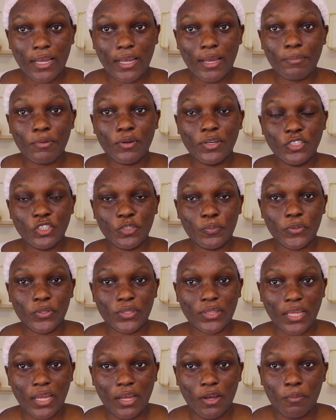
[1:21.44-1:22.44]
I'm going to
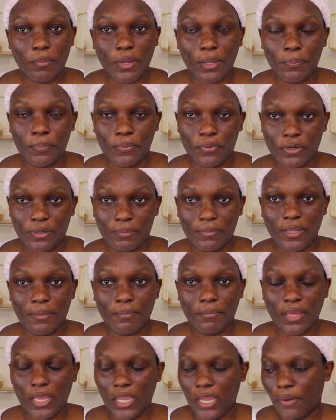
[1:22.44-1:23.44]
put that on my
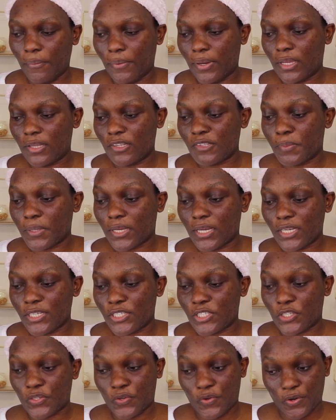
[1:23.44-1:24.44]
problem areas
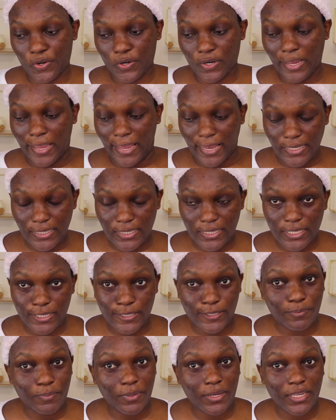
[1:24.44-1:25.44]
because your girl has
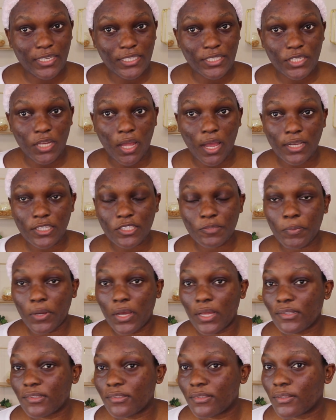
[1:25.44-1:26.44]
too many dark
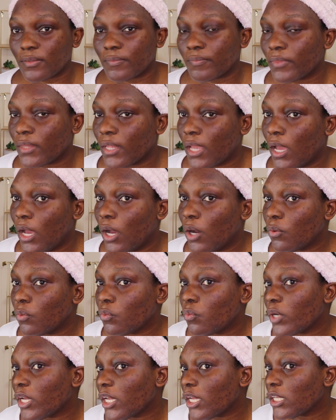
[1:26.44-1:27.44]
spots,
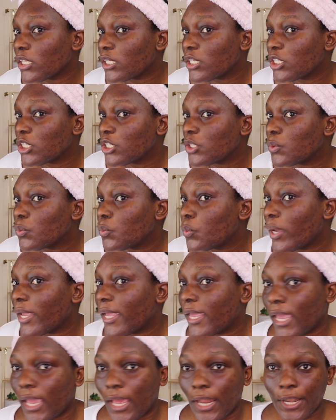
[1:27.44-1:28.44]
which we
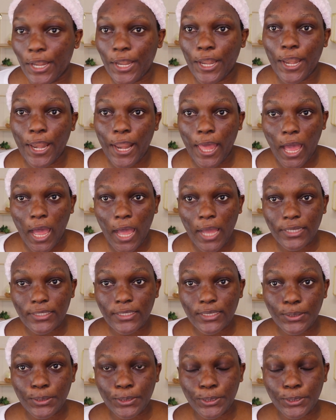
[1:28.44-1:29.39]
cannot